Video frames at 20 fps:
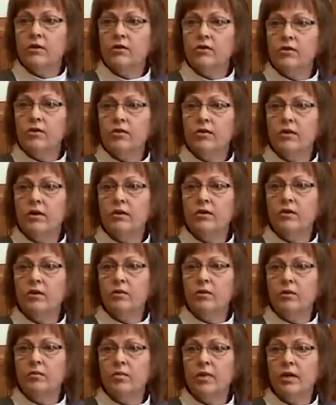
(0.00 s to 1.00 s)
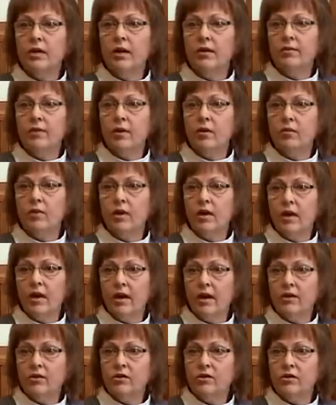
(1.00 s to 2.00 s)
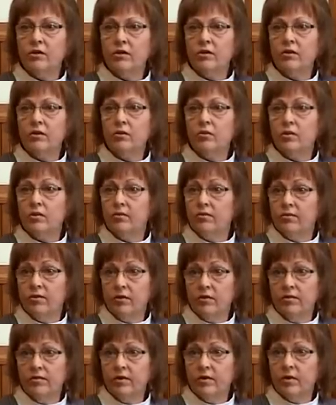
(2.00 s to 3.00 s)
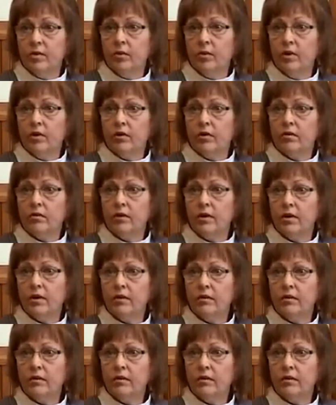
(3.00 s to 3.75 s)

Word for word: So then you would be having a reaction and you wouldn't feel very well, correct?